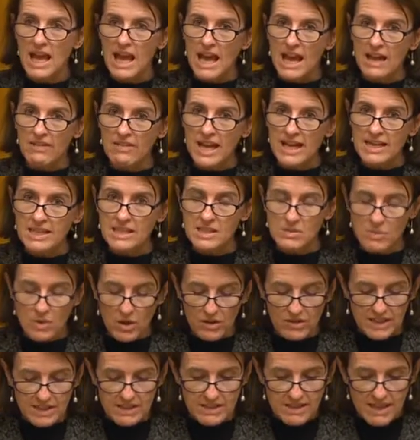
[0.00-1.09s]
and that is
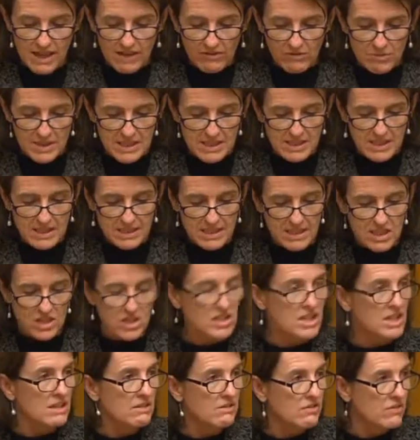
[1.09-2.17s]
what this government's
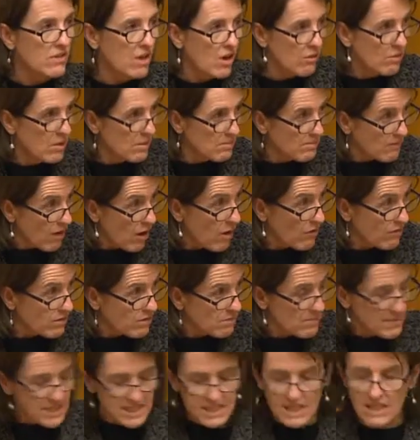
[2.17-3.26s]
initiative of
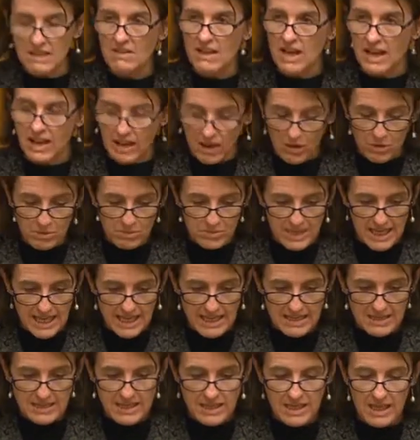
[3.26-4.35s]
remitting the help
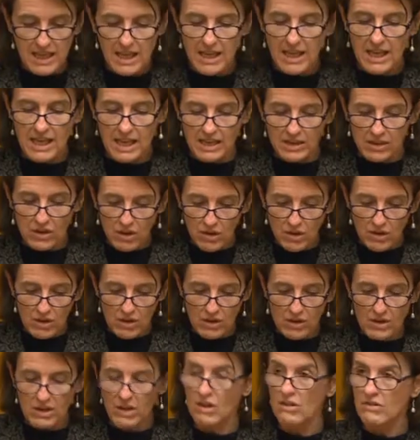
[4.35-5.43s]
debt
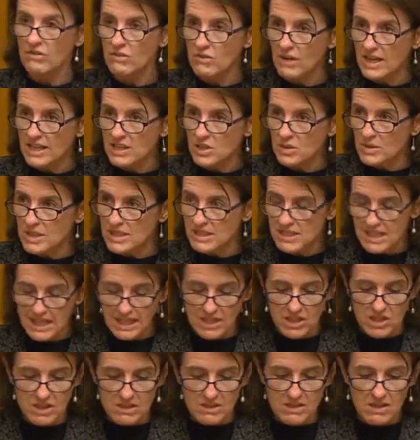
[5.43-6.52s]
incurred of graduate
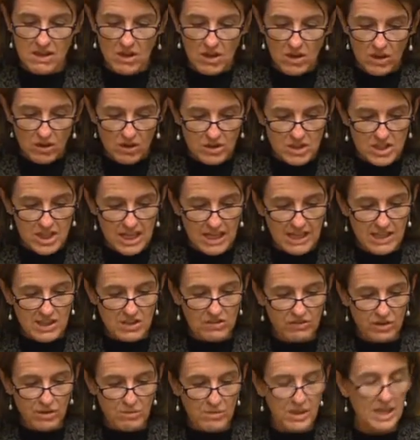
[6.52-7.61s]
teachers who teach
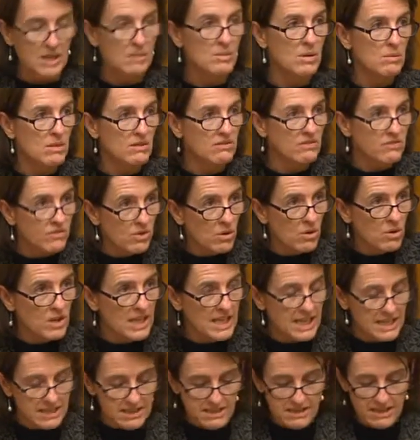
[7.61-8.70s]
for a minimum of 4
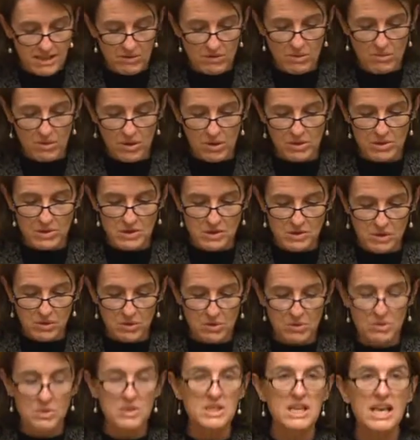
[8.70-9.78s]
years in remote
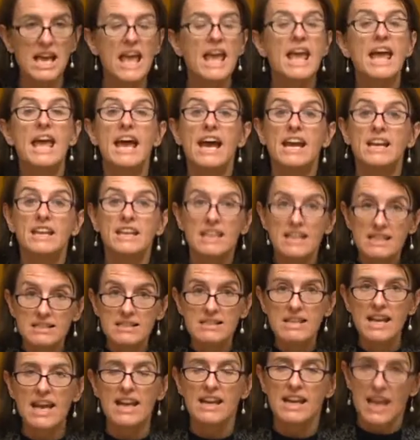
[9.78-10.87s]
schools, and it
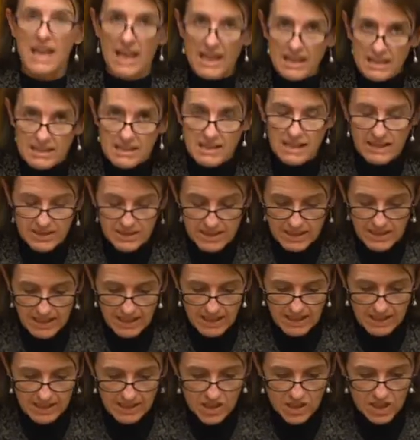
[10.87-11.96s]
is an excellent
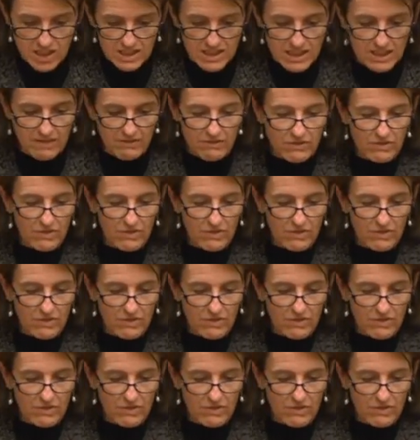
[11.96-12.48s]
initiative.